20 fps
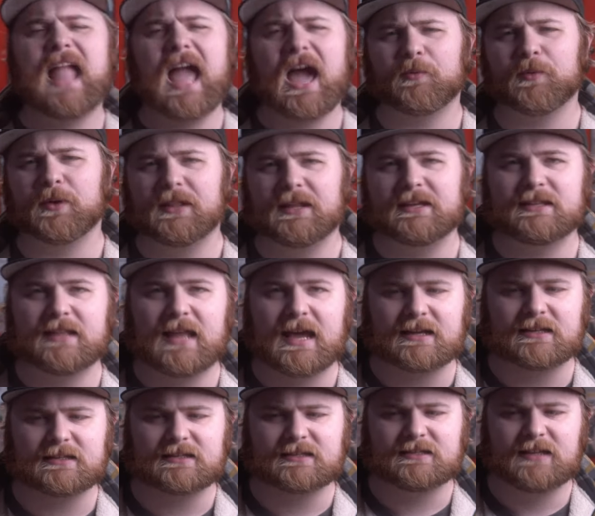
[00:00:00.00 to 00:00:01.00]
Not really
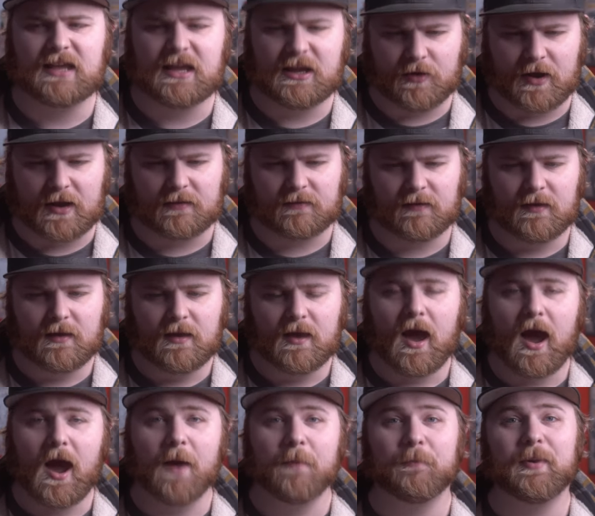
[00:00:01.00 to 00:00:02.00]
that secret,
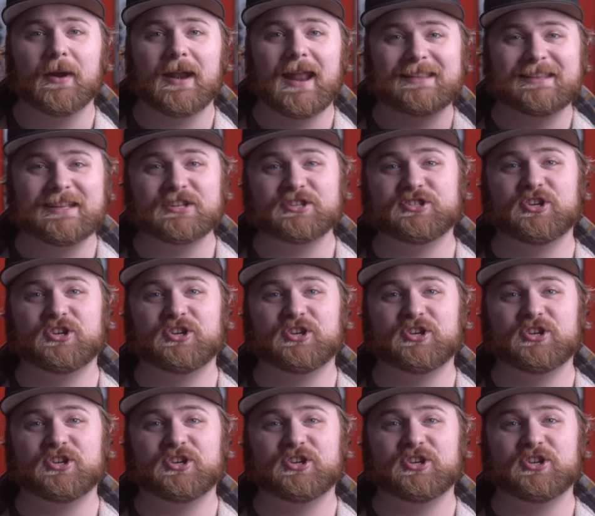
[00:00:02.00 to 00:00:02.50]
but I did